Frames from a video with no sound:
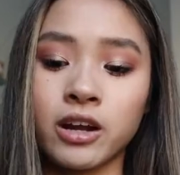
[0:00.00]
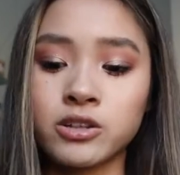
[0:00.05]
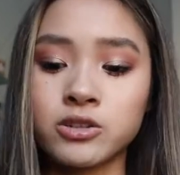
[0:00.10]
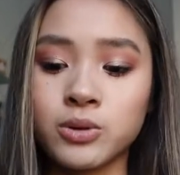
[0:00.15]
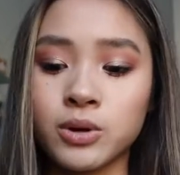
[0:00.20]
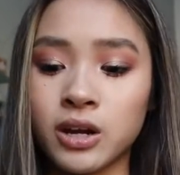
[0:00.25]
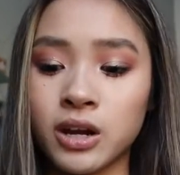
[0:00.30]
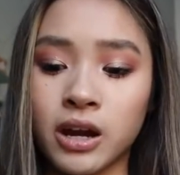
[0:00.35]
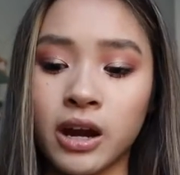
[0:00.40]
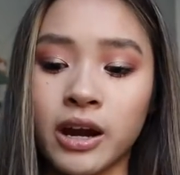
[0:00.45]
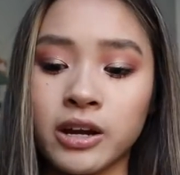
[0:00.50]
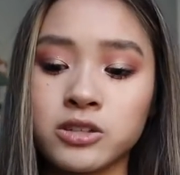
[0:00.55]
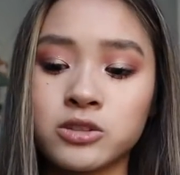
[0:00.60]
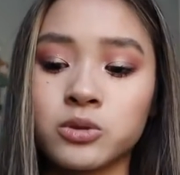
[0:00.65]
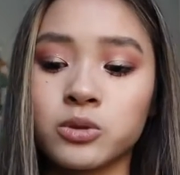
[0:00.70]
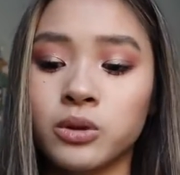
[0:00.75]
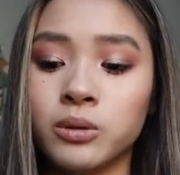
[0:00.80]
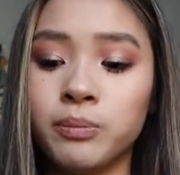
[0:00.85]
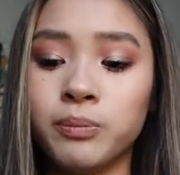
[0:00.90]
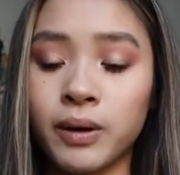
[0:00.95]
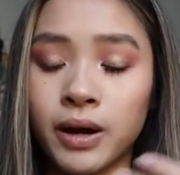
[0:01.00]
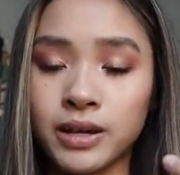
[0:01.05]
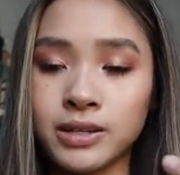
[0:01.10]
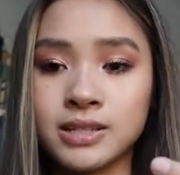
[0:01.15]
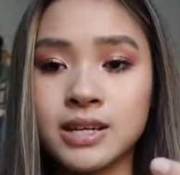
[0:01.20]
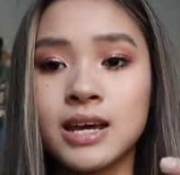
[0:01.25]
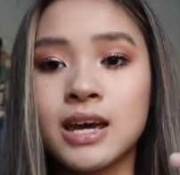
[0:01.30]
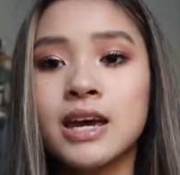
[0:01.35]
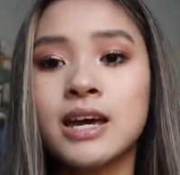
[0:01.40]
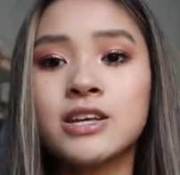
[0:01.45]
not doing it in high school.
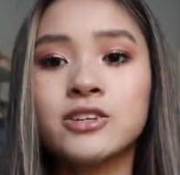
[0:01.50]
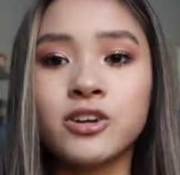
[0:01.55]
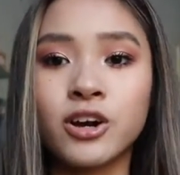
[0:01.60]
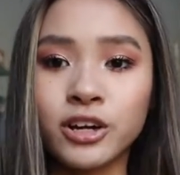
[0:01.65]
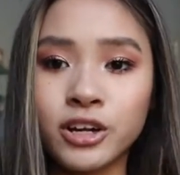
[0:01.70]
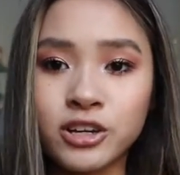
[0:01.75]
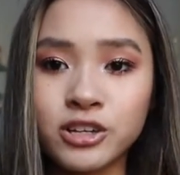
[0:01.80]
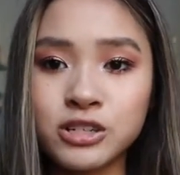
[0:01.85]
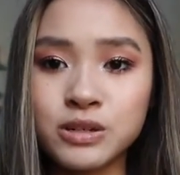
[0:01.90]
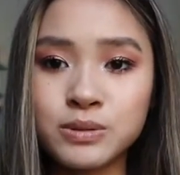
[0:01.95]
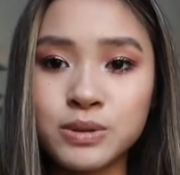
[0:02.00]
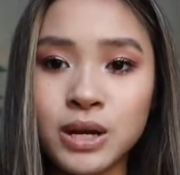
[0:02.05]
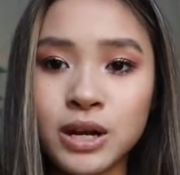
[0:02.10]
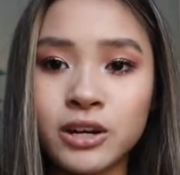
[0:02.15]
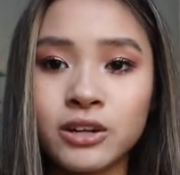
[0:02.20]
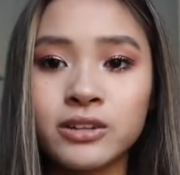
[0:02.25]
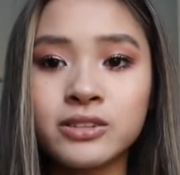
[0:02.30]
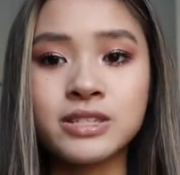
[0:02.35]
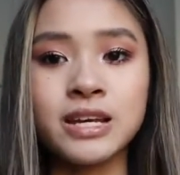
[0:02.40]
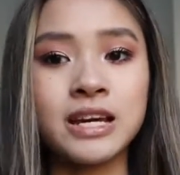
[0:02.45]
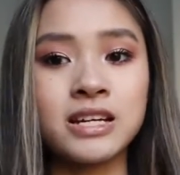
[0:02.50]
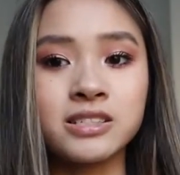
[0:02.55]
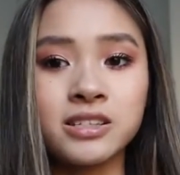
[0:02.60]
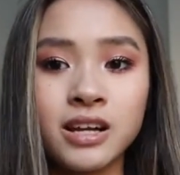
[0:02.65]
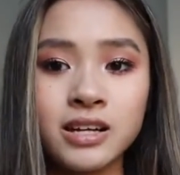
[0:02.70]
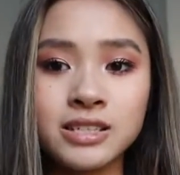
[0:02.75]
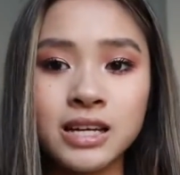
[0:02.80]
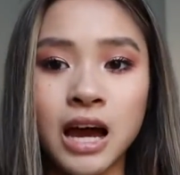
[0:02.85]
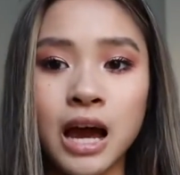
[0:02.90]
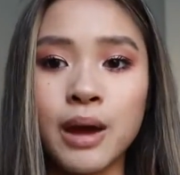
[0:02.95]
But starting a YouTube channel takes a
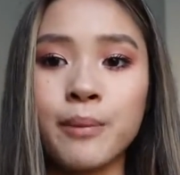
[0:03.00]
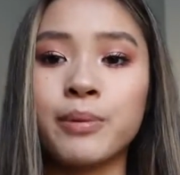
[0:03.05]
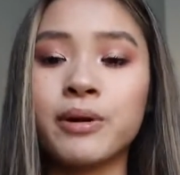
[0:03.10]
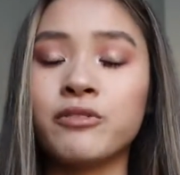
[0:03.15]
lot of time,